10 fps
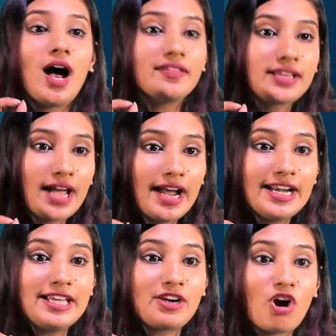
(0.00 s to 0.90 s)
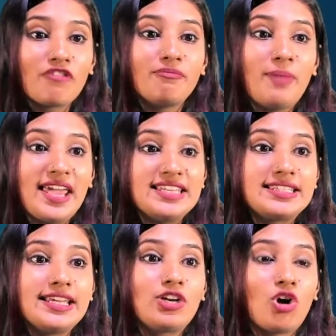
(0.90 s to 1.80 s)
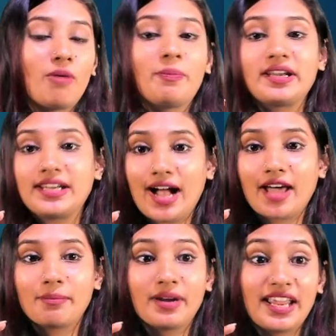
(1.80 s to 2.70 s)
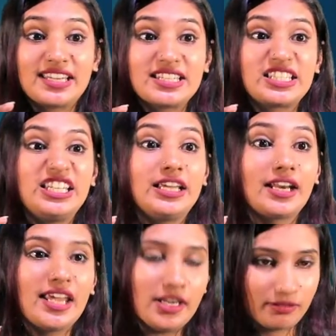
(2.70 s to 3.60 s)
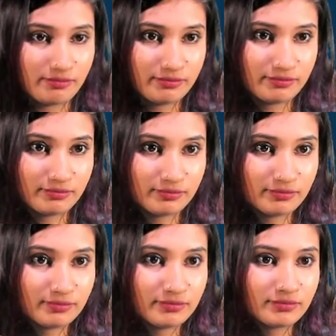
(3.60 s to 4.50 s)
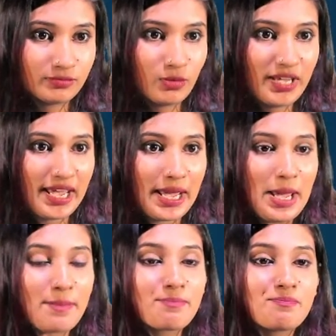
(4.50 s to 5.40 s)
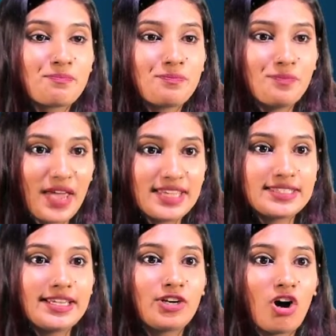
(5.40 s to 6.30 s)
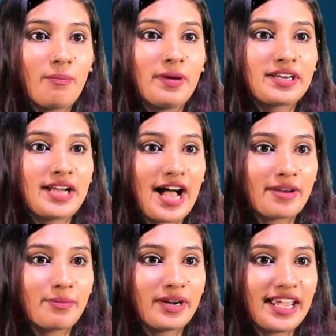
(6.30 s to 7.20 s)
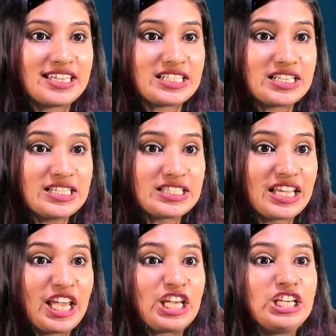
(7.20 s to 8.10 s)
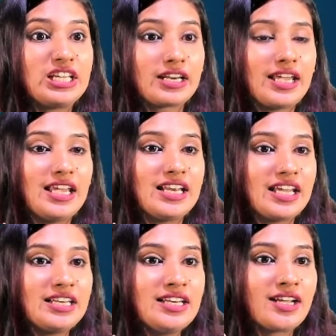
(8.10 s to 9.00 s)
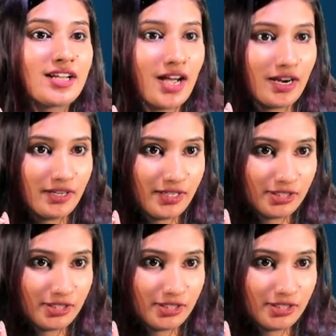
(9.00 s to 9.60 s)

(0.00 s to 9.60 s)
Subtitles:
color of basic copper carbonate is green. Okay, basic copper carbonate is green in color.